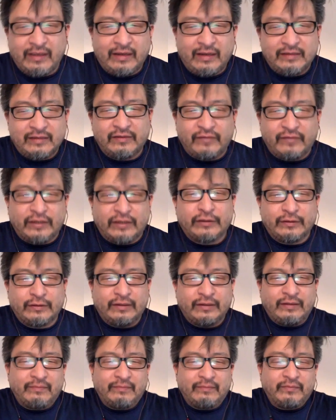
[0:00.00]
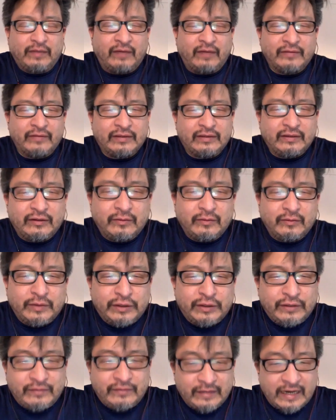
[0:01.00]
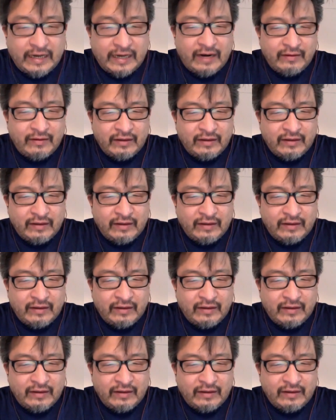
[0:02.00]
because eventually, obviously, you'll be shifted out